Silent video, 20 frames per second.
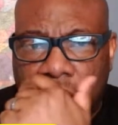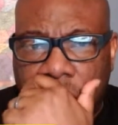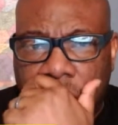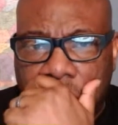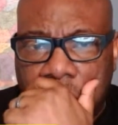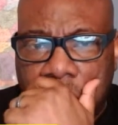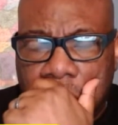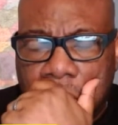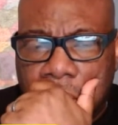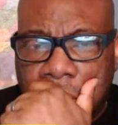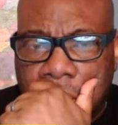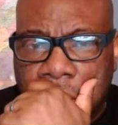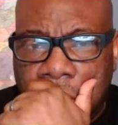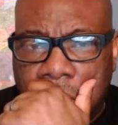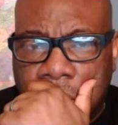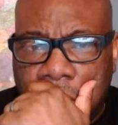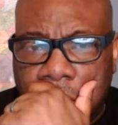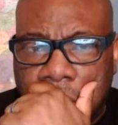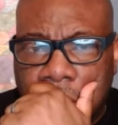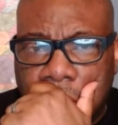
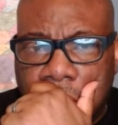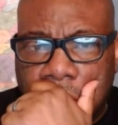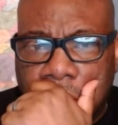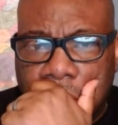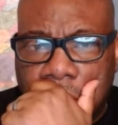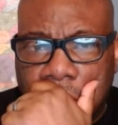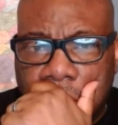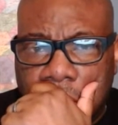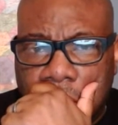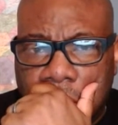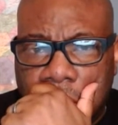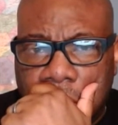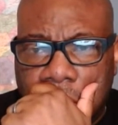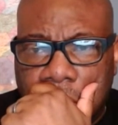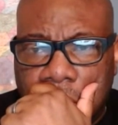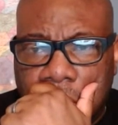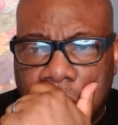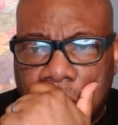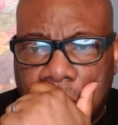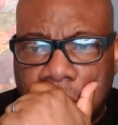
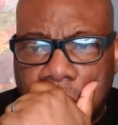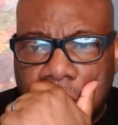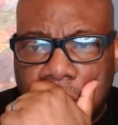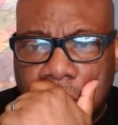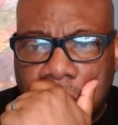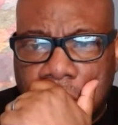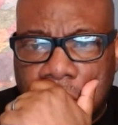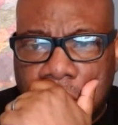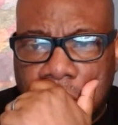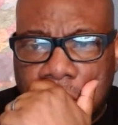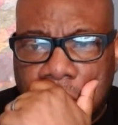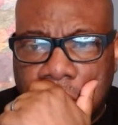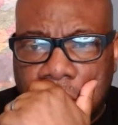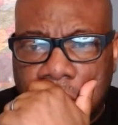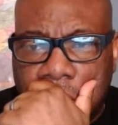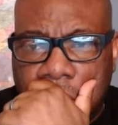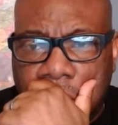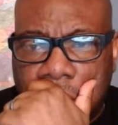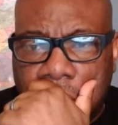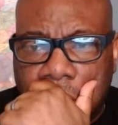
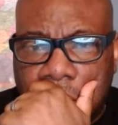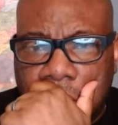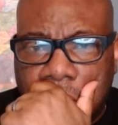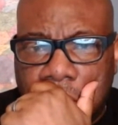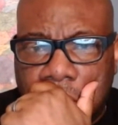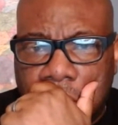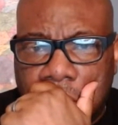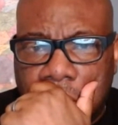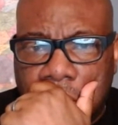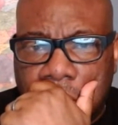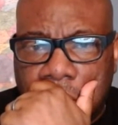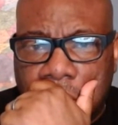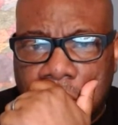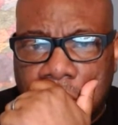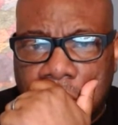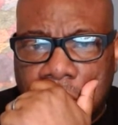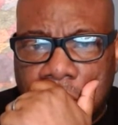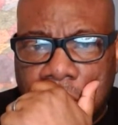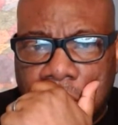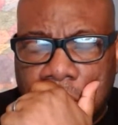
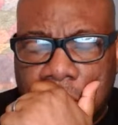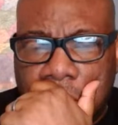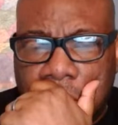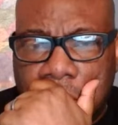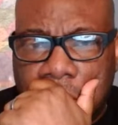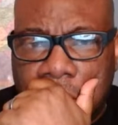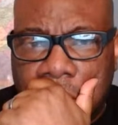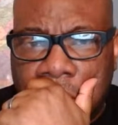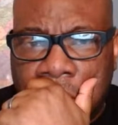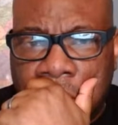The person shown says nothing.